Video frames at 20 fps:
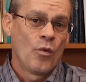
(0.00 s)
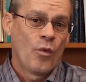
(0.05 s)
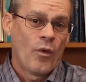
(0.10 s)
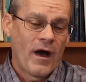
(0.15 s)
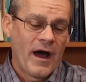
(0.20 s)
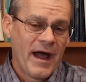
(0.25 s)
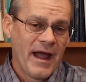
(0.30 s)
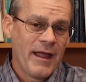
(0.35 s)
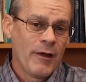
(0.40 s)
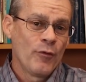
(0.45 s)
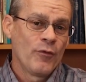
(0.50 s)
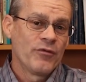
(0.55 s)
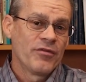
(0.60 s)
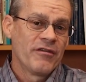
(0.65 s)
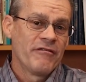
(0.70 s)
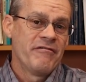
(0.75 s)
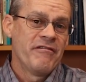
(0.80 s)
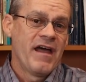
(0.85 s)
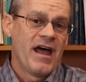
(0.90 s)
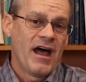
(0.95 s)
why
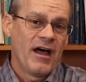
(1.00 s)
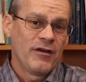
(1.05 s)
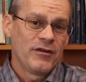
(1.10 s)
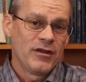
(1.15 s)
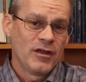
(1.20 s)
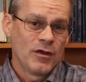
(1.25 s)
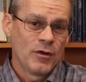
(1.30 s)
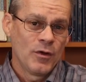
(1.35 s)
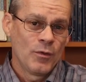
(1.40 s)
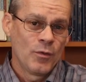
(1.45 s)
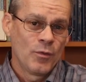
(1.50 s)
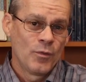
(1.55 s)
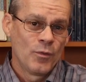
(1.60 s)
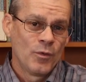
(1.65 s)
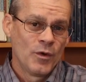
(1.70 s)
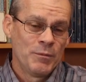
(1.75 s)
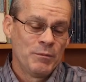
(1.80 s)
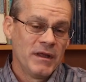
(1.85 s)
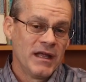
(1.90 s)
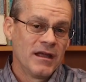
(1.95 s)
the value
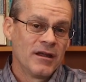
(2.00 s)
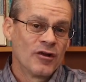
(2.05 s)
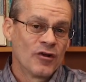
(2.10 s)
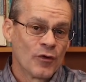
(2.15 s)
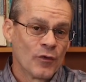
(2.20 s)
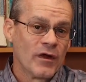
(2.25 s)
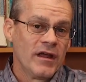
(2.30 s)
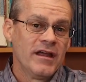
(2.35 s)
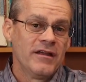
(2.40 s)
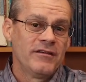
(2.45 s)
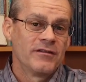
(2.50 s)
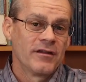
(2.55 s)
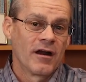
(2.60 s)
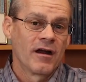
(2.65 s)
would be increased